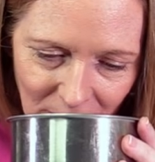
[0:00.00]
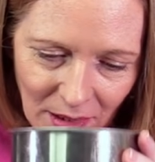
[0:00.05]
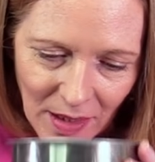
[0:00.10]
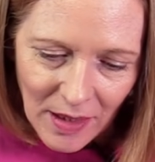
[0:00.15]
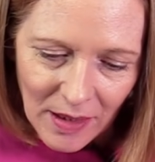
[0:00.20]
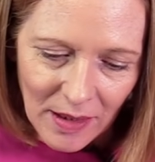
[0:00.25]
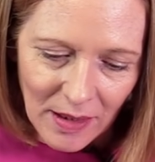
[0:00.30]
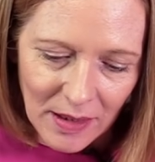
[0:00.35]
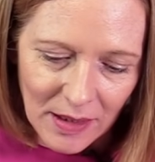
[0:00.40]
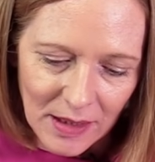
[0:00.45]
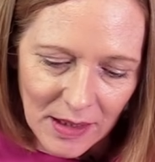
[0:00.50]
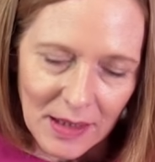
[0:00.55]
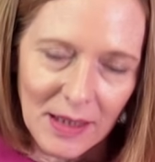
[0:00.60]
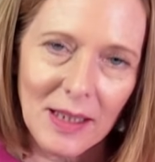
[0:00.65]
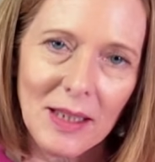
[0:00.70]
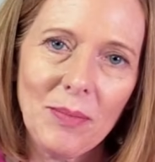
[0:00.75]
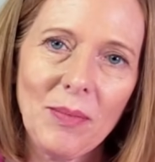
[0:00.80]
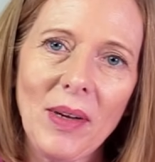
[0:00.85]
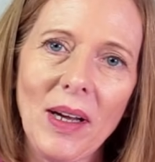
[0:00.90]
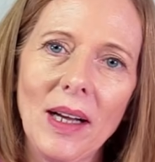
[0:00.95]
at least
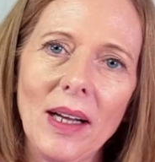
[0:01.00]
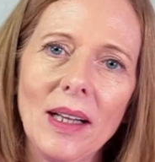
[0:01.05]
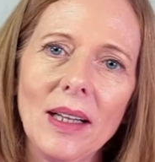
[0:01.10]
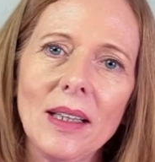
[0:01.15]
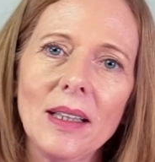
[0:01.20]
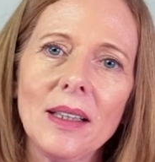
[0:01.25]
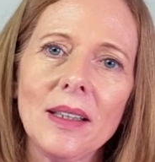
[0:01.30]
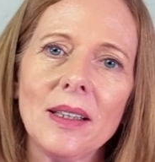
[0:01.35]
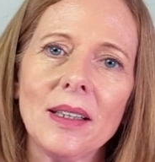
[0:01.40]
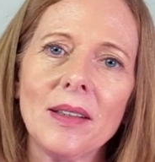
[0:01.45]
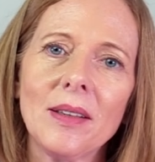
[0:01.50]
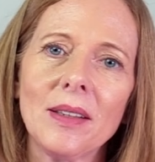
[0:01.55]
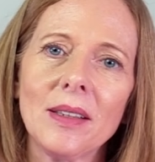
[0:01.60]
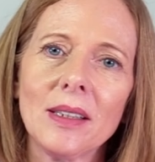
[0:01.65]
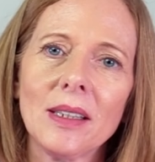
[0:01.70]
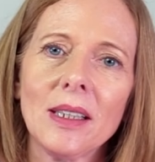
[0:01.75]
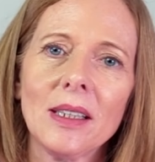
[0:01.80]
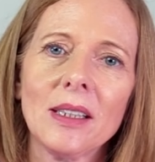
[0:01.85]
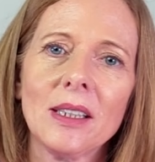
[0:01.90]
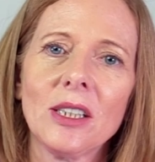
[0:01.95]
smell, that
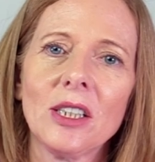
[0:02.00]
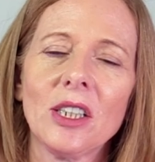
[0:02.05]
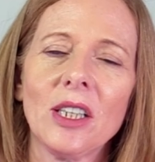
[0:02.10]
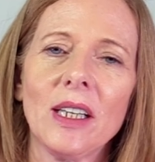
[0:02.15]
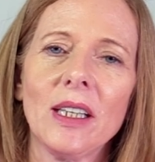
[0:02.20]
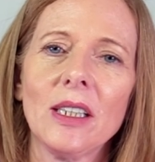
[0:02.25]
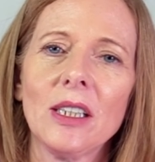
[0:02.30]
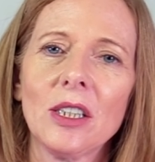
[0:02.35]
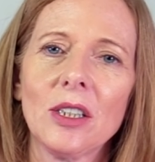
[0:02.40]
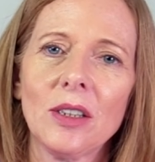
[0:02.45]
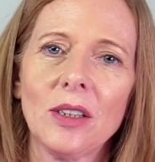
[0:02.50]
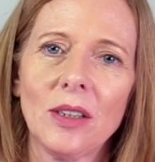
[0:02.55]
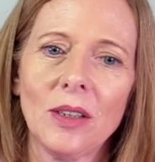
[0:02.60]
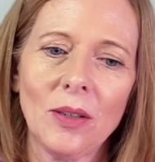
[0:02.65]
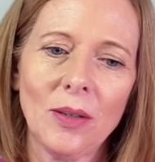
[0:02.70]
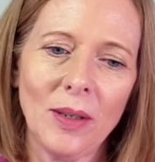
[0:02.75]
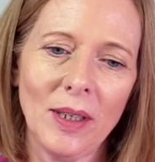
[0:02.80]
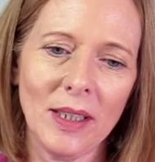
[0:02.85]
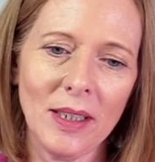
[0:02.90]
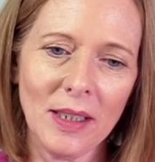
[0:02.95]
this has changed
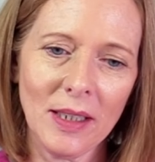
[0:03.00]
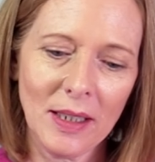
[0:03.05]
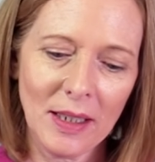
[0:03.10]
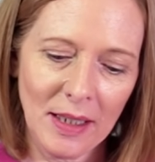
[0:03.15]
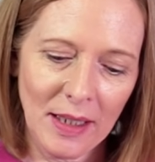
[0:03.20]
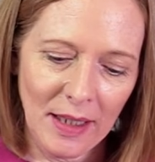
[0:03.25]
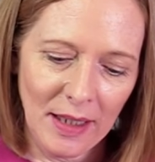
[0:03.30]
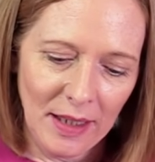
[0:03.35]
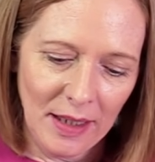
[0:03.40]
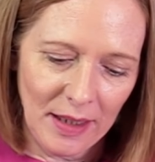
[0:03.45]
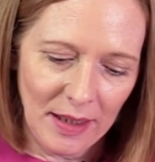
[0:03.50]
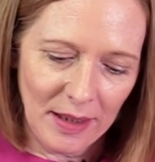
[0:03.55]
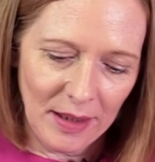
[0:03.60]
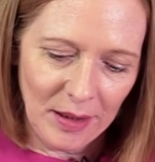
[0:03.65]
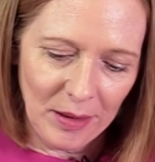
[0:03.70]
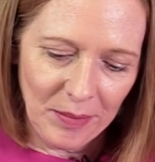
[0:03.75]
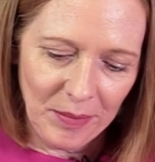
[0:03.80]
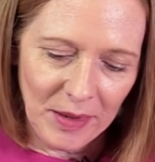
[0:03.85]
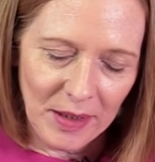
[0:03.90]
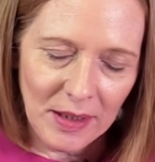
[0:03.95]
already.
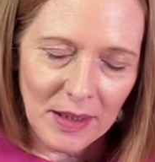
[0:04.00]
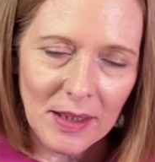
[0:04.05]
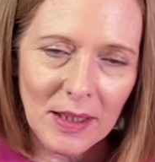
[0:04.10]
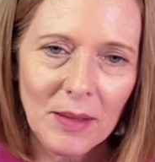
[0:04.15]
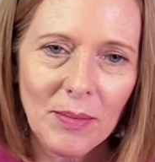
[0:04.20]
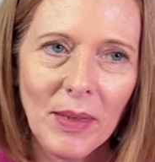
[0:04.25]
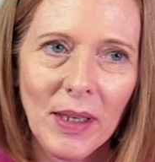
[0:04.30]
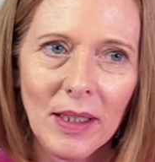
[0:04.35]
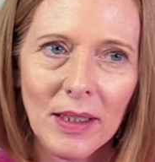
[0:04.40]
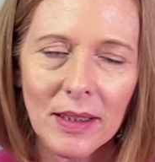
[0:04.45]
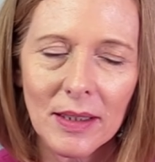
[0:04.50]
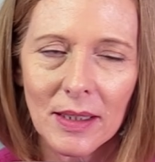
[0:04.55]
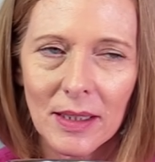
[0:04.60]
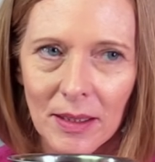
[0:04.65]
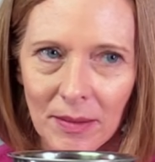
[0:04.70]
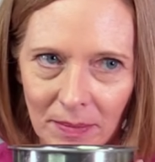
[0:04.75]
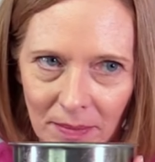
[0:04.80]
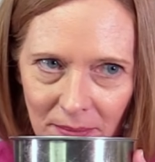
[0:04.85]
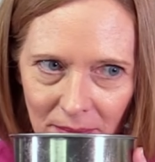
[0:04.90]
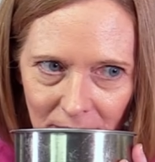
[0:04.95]
It smells
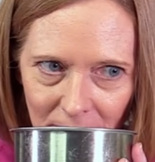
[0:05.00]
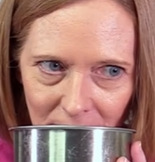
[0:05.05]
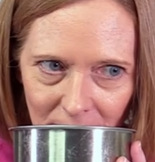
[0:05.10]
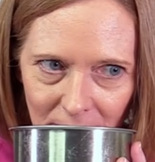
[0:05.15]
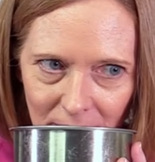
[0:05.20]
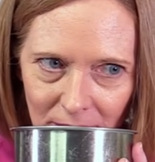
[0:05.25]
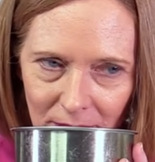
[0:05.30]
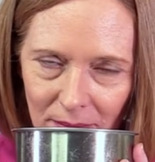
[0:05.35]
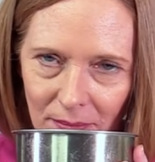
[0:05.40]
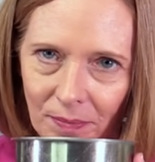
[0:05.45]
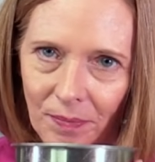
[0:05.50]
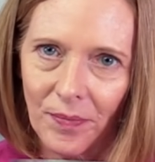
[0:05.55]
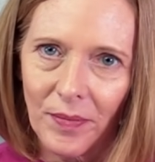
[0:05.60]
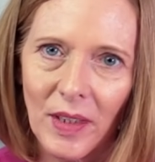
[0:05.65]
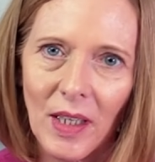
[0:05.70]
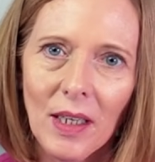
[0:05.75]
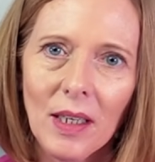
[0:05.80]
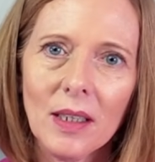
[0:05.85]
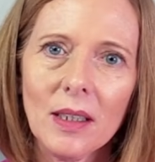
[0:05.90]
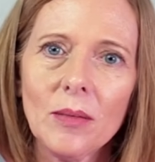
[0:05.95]

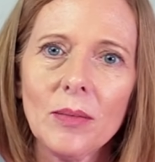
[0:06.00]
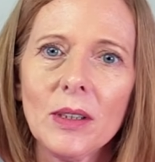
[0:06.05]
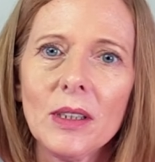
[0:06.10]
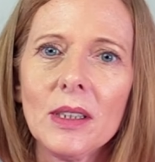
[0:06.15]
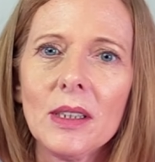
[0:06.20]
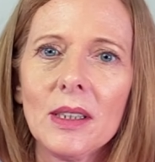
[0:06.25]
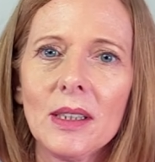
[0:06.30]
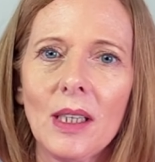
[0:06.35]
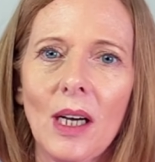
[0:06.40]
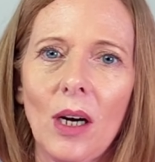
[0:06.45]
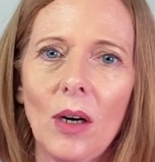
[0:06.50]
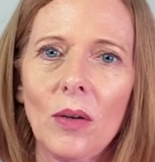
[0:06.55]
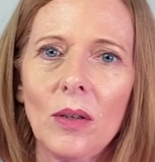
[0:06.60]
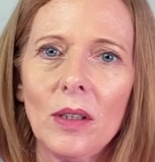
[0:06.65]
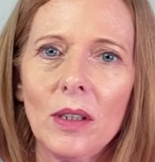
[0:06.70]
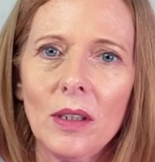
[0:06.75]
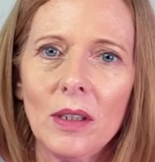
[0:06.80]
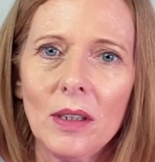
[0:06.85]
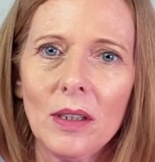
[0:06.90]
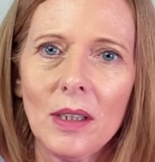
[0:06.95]
a little bit
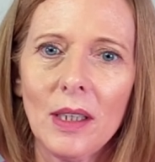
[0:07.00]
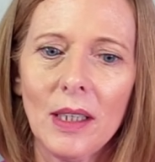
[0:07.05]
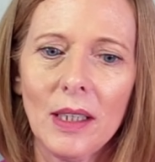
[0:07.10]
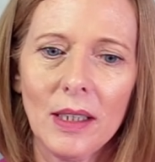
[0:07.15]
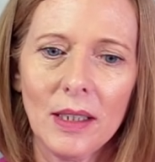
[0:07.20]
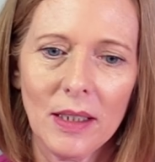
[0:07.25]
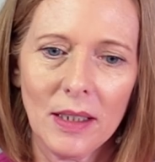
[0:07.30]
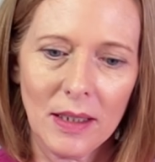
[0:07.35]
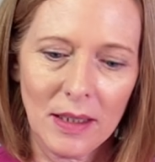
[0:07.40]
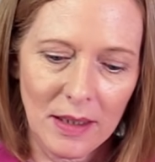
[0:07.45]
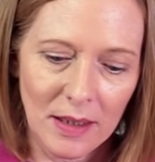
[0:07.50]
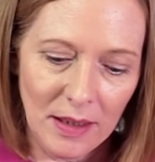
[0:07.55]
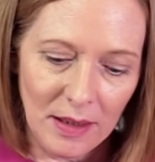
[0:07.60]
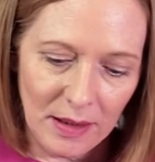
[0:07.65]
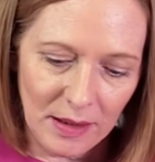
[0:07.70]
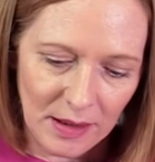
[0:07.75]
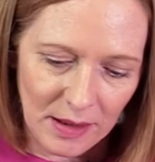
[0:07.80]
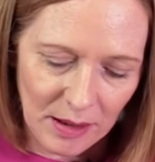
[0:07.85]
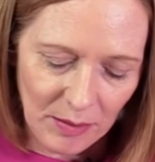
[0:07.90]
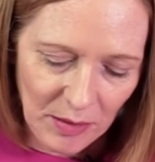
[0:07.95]
sour, and
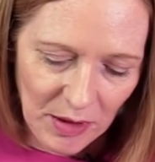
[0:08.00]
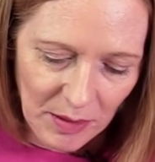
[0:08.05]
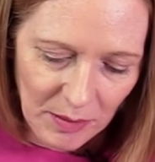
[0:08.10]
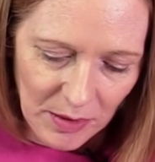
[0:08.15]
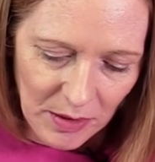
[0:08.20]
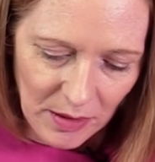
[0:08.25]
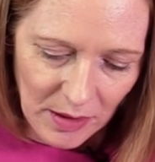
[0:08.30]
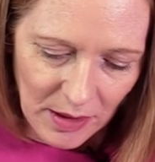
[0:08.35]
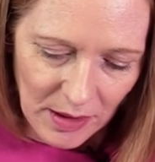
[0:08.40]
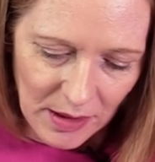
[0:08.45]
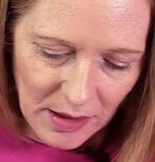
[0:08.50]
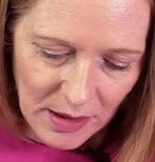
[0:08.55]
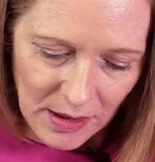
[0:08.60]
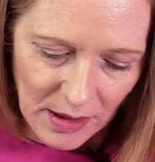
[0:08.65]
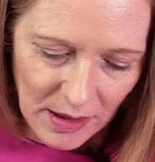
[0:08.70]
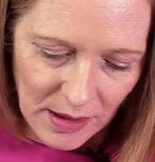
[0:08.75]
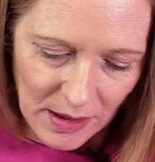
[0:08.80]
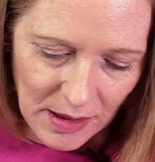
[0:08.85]
sometimes you can see